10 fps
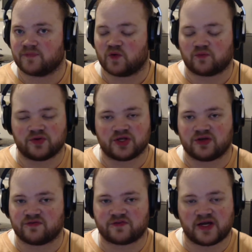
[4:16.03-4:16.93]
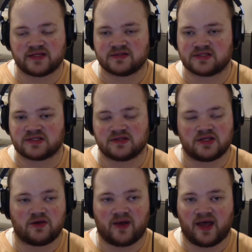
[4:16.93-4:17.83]
really good friends, and
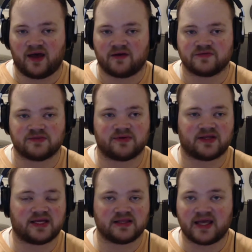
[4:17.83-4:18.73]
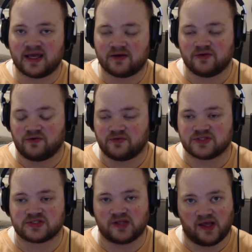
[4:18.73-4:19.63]
then you have somebody like Leia
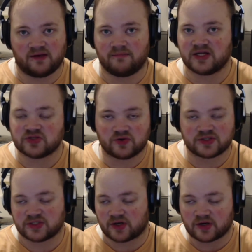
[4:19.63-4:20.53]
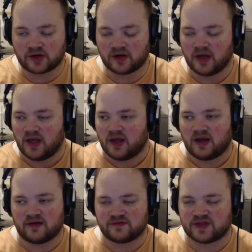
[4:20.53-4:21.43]
who's like a mentor to her
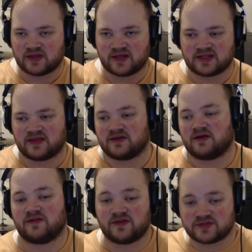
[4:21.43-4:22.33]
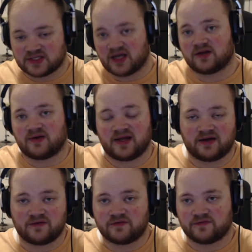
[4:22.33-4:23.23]
and everything like that. Then on the other side you
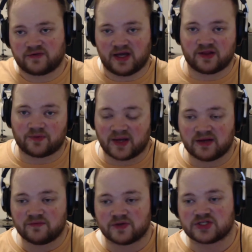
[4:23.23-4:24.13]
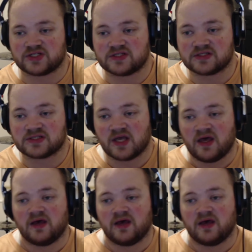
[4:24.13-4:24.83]
have Kylo Ren, which is